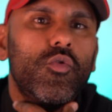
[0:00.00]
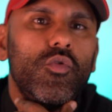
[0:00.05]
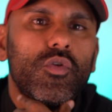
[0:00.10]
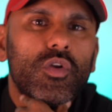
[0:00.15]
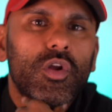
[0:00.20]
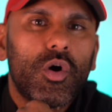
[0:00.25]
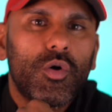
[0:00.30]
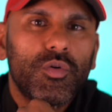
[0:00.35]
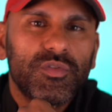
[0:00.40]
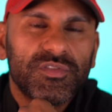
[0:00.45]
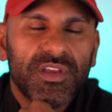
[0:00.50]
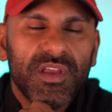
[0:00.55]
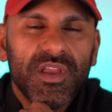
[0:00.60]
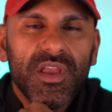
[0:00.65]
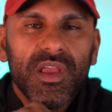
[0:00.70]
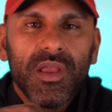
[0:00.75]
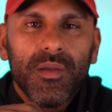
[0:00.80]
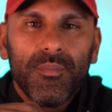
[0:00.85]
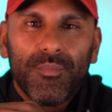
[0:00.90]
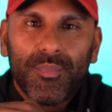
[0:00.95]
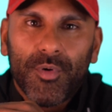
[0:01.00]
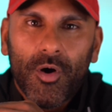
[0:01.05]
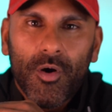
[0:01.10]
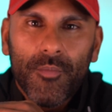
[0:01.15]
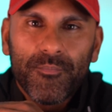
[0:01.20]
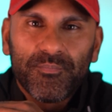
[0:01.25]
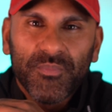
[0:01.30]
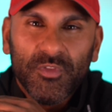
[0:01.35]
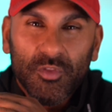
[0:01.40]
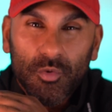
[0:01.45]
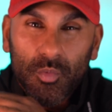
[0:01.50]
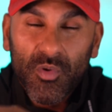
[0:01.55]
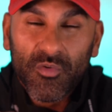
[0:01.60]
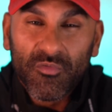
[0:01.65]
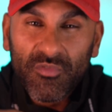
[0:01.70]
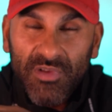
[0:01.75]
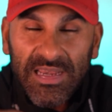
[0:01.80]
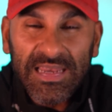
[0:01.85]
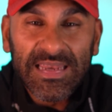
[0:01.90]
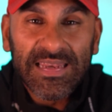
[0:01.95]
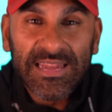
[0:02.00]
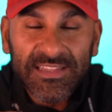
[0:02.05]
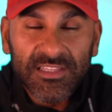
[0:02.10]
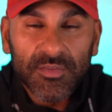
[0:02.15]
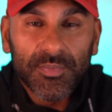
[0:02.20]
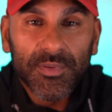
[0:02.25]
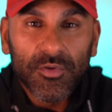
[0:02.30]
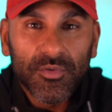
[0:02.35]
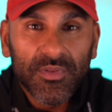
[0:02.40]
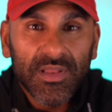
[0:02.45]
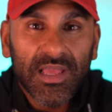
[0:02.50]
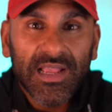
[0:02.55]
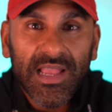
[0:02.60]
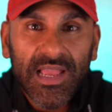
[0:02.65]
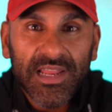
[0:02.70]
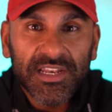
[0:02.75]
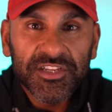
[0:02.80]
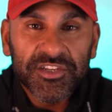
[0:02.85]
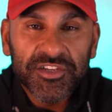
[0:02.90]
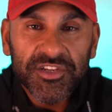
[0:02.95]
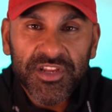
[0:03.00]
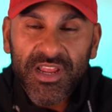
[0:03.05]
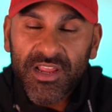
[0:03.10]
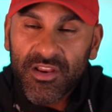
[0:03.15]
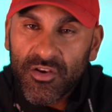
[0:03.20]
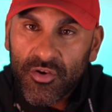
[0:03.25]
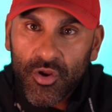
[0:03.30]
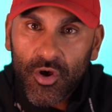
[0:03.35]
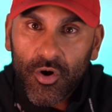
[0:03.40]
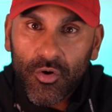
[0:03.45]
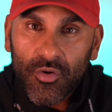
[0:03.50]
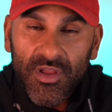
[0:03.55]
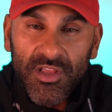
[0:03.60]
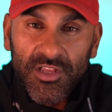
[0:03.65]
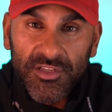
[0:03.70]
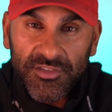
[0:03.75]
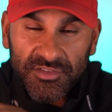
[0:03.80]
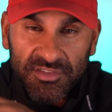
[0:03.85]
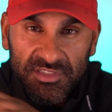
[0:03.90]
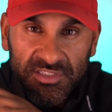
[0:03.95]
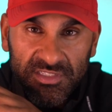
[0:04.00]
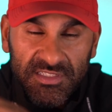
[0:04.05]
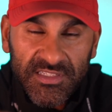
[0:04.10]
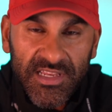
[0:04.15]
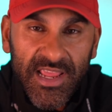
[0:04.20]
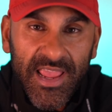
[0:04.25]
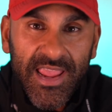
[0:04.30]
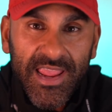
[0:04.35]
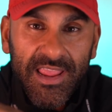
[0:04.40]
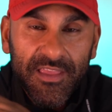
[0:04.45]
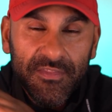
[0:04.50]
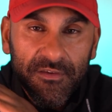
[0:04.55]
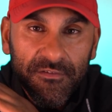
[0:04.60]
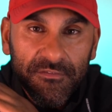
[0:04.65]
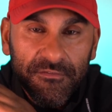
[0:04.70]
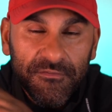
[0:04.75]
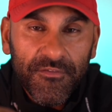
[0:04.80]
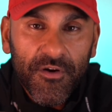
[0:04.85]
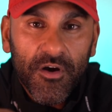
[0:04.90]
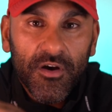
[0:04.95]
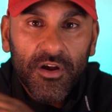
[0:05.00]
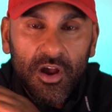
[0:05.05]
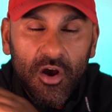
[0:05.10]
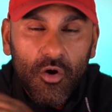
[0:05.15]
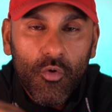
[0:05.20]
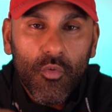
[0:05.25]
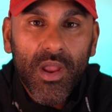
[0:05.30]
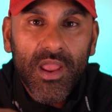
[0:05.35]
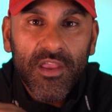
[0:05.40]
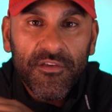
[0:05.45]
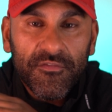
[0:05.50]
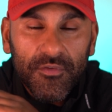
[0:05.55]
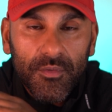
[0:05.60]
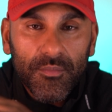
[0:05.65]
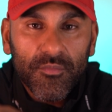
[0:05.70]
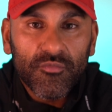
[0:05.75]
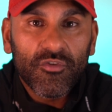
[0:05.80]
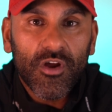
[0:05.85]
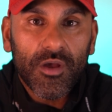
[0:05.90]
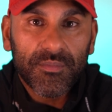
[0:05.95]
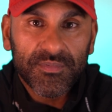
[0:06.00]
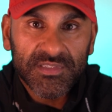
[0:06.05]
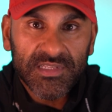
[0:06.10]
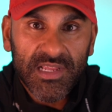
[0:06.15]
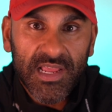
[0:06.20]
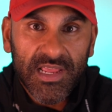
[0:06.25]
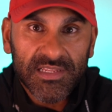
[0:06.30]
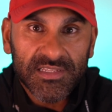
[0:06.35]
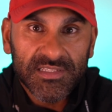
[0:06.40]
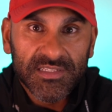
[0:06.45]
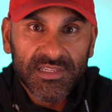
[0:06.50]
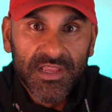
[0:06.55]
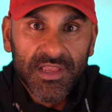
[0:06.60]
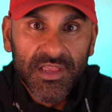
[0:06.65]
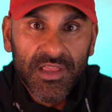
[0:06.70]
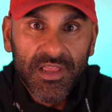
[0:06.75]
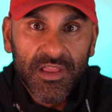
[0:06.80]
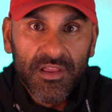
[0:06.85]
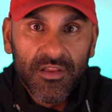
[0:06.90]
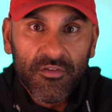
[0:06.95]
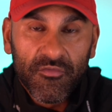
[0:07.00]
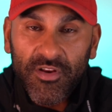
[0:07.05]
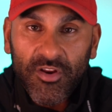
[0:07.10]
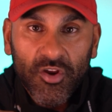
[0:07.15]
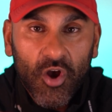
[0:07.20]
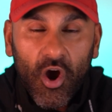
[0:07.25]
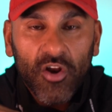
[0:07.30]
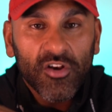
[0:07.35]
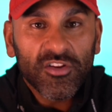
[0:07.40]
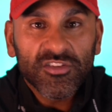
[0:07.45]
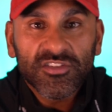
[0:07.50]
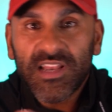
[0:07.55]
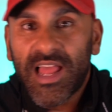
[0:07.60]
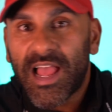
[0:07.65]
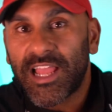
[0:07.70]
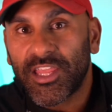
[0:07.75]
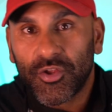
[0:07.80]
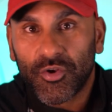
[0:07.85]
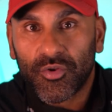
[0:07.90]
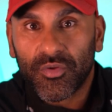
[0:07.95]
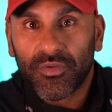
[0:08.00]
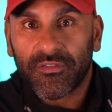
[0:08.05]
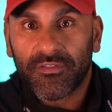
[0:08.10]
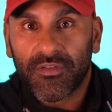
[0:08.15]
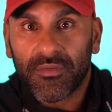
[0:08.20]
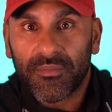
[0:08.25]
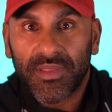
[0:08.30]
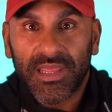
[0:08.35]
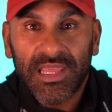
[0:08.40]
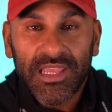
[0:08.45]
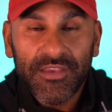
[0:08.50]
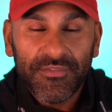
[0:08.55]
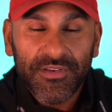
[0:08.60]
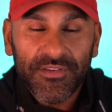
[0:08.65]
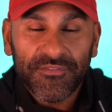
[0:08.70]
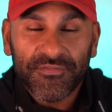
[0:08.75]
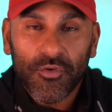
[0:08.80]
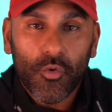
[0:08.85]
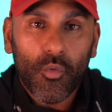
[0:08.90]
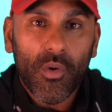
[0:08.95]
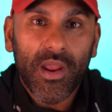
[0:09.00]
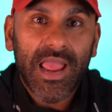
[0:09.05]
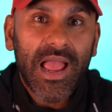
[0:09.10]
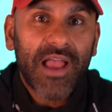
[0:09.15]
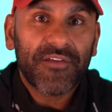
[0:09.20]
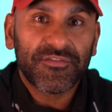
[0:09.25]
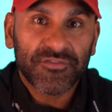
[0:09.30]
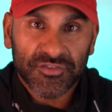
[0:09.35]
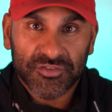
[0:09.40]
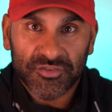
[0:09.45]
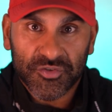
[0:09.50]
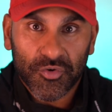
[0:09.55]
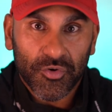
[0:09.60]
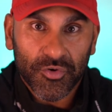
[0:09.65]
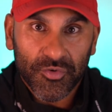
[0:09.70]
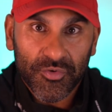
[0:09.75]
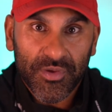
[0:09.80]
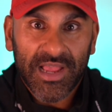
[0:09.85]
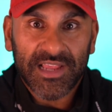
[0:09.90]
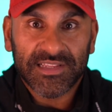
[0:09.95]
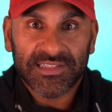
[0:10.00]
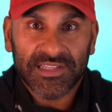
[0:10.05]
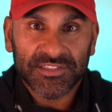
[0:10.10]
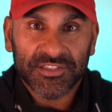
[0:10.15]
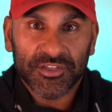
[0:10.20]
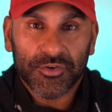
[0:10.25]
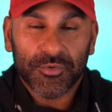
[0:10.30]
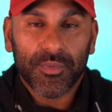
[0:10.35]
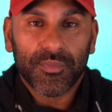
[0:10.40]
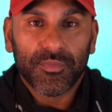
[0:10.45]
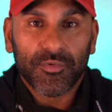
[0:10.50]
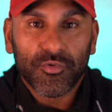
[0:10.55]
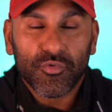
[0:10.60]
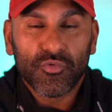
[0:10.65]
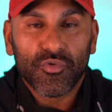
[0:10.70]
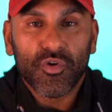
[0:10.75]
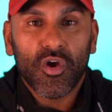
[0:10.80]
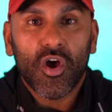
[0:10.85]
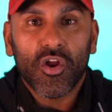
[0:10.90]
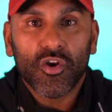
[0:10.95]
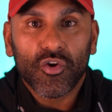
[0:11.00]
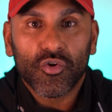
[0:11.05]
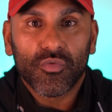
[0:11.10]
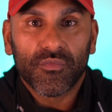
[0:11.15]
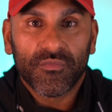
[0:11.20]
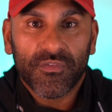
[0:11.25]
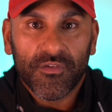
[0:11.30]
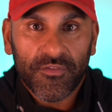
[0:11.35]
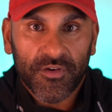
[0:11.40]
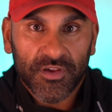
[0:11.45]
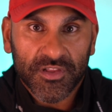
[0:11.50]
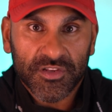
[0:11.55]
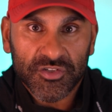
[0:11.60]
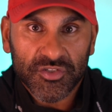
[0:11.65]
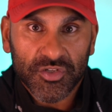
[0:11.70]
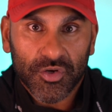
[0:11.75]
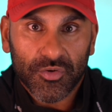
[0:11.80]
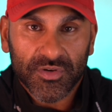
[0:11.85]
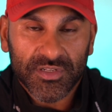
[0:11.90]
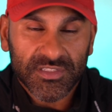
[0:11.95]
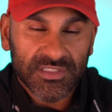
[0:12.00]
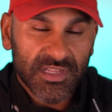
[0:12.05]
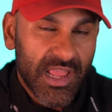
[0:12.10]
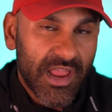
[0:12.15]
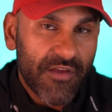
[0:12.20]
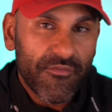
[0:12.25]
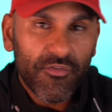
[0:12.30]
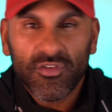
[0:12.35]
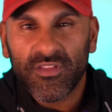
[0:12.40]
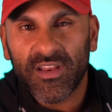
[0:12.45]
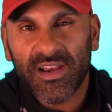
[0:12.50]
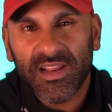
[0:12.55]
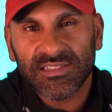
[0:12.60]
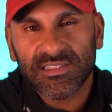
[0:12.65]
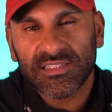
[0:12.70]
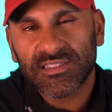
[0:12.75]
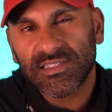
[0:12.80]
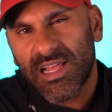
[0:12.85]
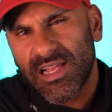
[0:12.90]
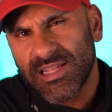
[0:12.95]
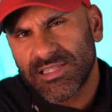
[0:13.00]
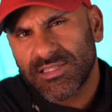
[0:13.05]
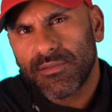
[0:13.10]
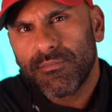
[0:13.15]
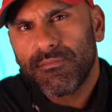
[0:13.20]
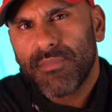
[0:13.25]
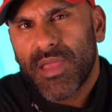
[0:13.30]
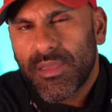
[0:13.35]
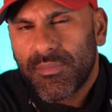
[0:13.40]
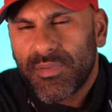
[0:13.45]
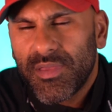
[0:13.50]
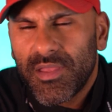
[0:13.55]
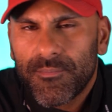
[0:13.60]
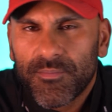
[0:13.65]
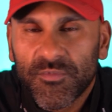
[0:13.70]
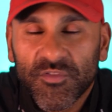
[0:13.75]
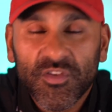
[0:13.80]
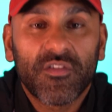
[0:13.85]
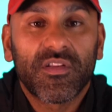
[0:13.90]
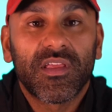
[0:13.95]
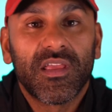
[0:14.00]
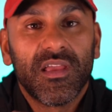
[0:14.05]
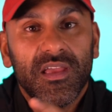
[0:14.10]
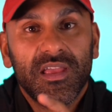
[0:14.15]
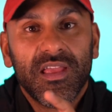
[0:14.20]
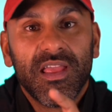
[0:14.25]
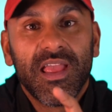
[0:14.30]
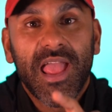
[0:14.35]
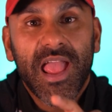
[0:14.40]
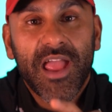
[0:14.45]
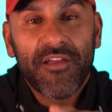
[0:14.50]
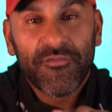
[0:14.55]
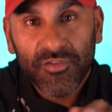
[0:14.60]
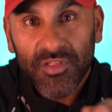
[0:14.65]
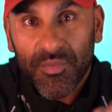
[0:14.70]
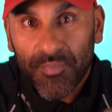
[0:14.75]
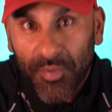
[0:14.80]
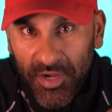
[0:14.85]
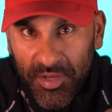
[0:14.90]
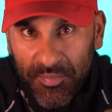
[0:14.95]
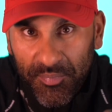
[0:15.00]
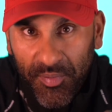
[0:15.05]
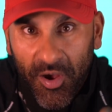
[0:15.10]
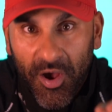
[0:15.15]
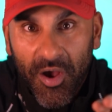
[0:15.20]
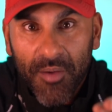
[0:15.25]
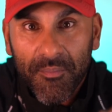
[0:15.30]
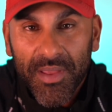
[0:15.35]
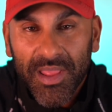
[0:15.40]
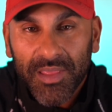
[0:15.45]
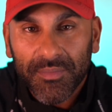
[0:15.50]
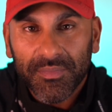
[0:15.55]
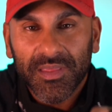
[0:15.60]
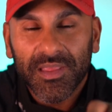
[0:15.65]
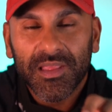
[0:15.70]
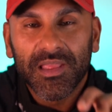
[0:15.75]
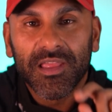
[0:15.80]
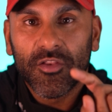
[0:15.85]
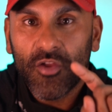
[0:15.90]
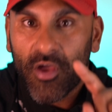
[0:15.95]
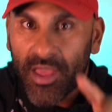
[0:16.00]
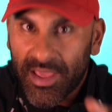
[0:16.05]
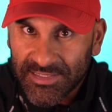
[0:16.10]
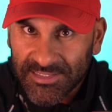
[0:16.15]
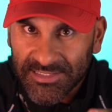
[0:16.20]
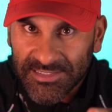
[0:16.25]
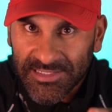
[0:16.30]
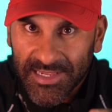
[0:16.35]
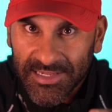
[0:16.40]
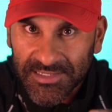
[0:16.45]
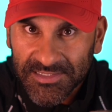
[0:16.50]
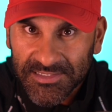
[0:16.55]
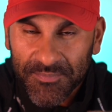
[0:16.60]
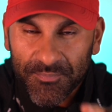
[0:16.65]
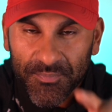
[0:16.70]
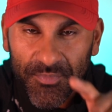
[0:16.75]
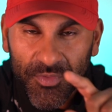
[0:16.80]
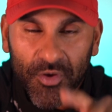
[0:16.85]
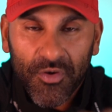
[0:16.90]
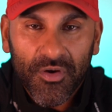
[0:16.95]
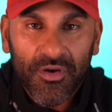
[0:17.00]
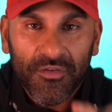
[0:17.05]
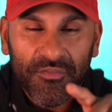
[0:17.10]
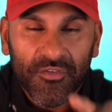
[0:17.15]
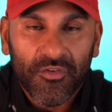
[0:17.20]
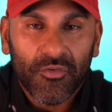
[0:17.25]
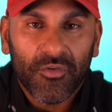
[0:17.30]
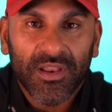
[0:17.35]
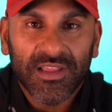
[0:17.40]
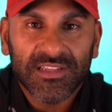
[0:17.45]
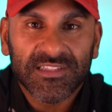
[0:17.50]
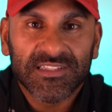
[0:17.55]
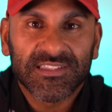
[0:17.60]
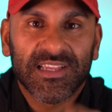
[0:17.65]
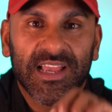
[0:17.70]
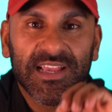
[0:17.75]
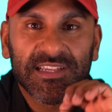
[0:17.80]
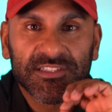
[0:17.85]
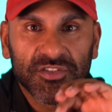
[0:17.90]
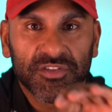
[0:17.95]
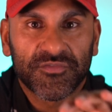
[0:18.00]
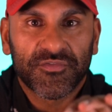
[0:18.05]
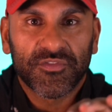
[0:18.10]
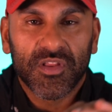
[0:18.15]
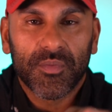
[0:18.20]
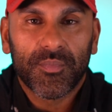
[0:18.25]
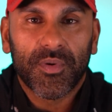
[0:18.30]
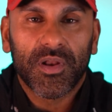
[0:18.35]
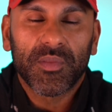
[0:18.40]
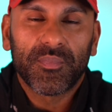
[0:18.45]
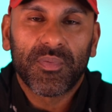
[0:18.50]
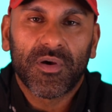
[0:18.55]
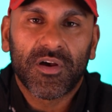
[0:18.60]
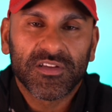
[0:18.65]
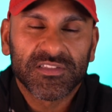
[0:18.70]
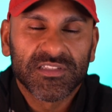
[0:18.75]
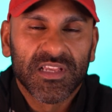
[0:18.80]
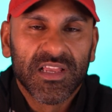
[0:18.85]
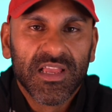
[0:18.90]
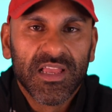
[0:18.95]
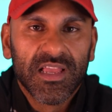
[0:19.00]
Who knows? But do we really need to be doing that kind of shit? No. So stay the fuck away from drop sets. Regardless on how you do them, even if the way I've just taught you guys how to do not do them for fucking shoulders. Every other exercise, maybe. Sorry, every other body part, maybe. Not exercise. Not for all exercise, just for the body parts.